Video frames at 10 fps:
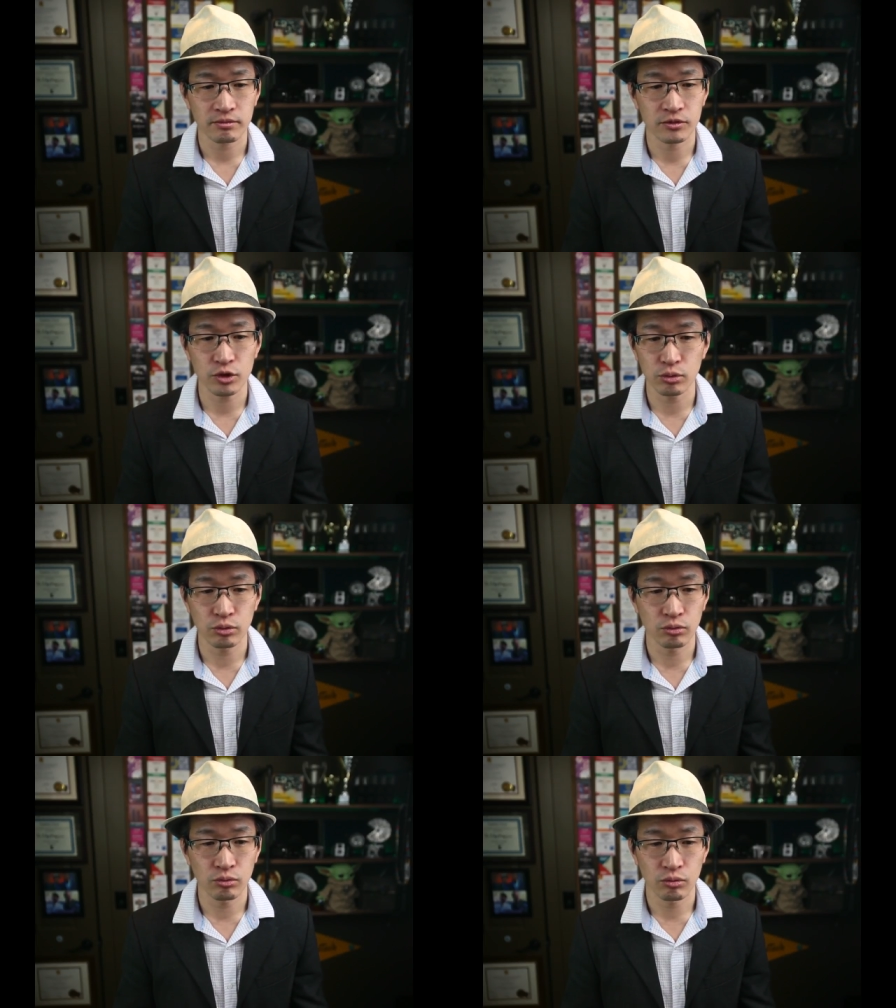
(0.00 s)
So,
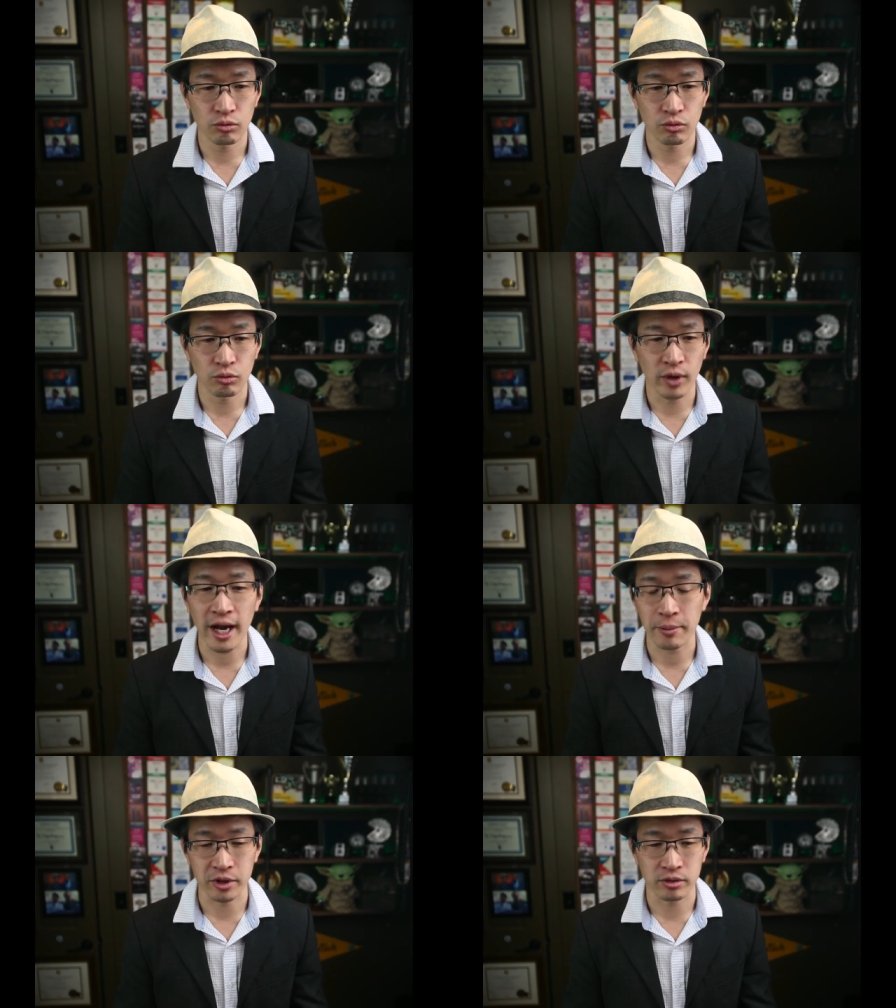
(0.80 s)
what
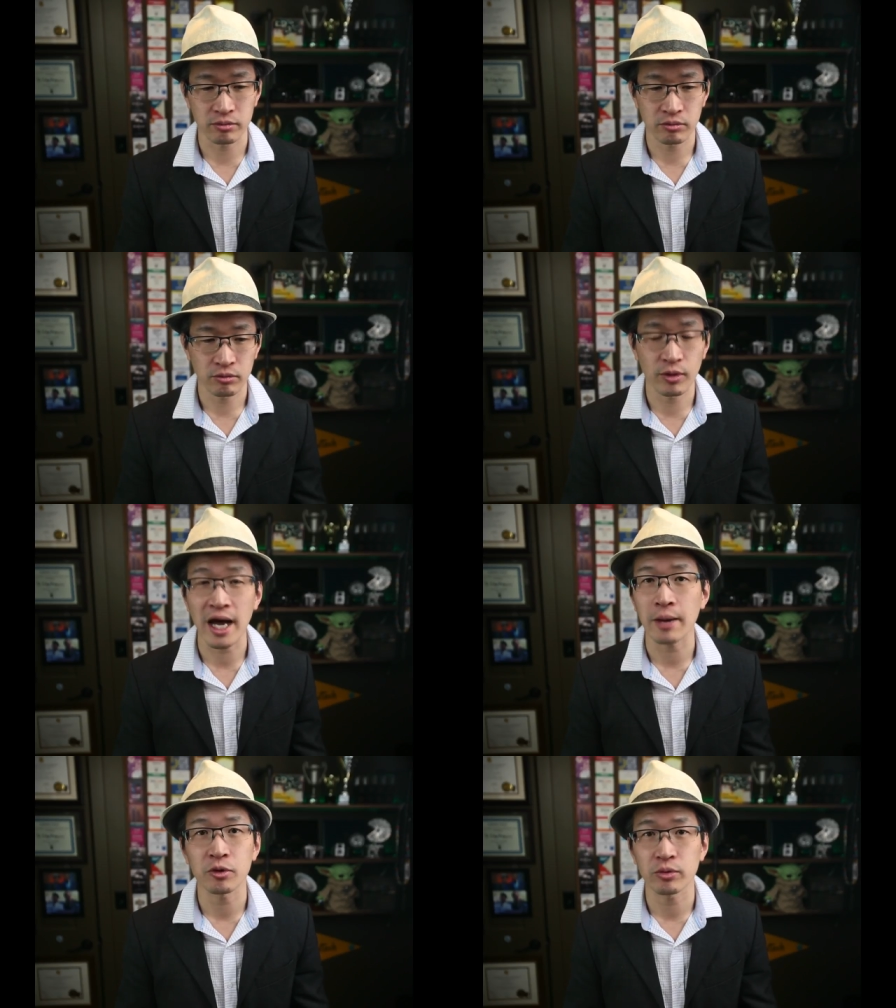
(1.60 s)
happened? What
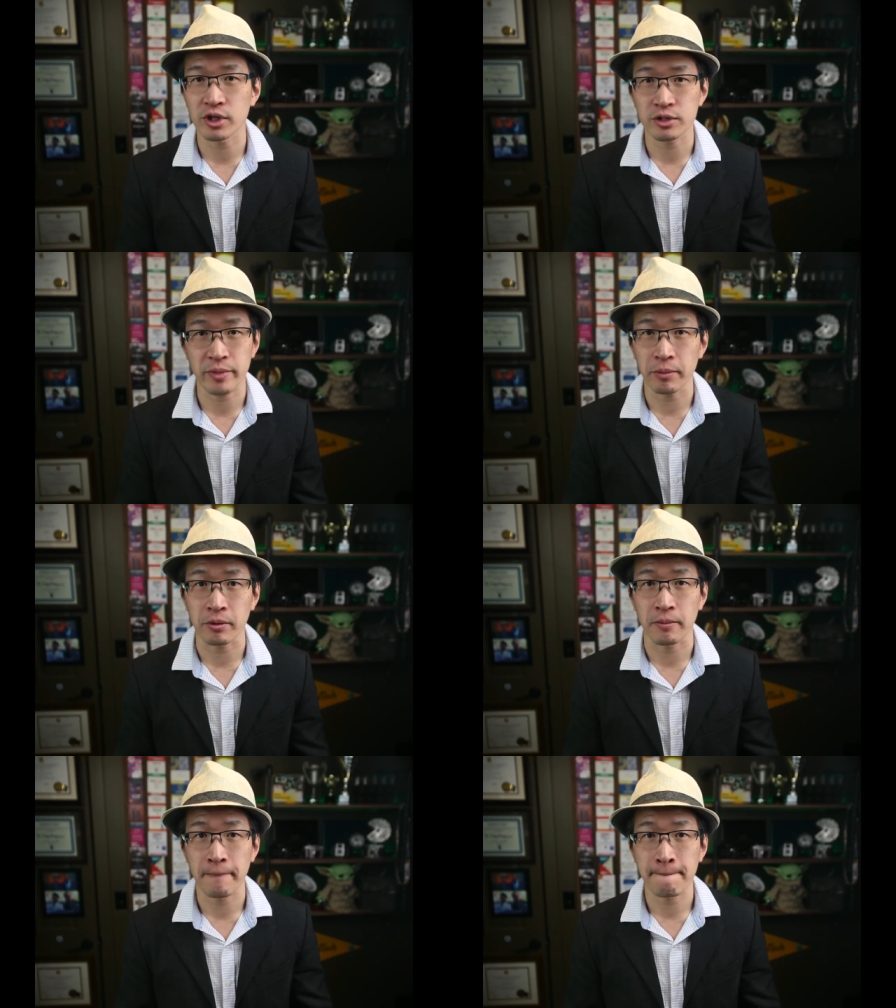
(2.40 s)
happened with this paper?